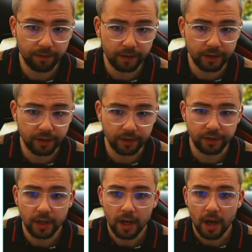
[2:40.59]
for
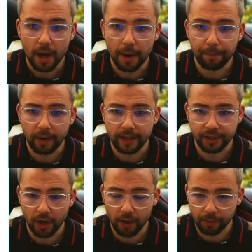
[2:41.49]
instance, and
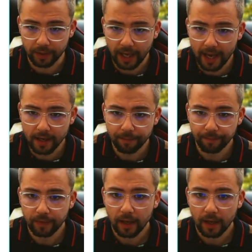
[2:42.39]
press OK.